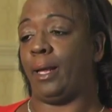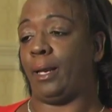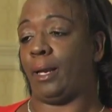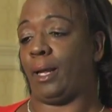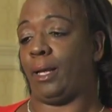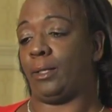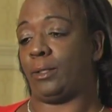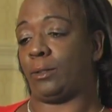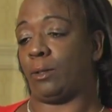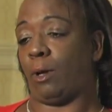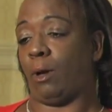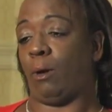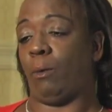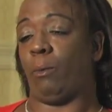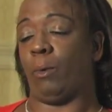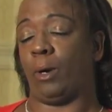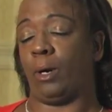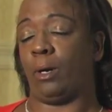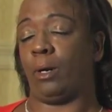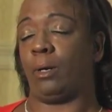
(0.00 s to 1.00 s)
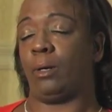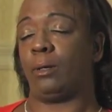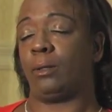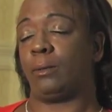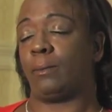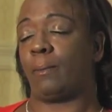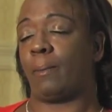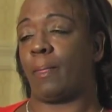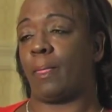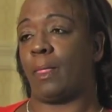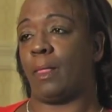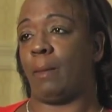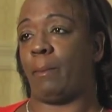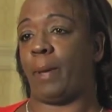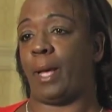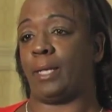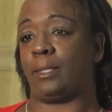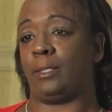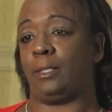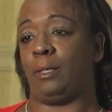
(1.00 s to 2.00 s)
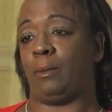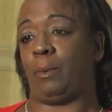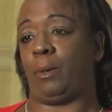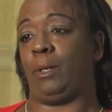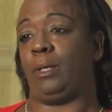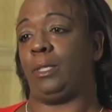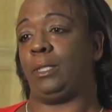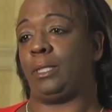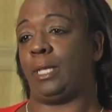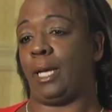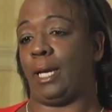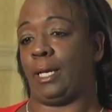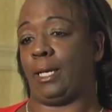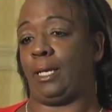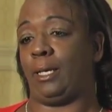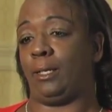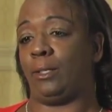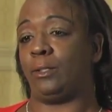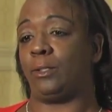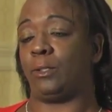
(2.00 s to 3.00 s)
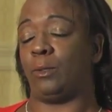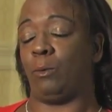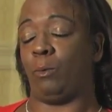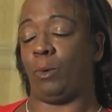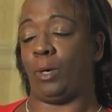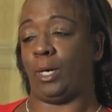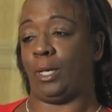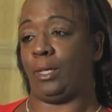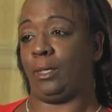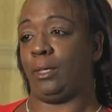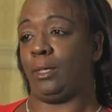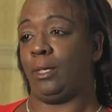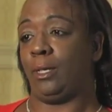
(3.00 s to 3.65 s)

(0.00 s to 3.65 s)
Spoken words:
and I saw where the Pasadena Police had killed someone.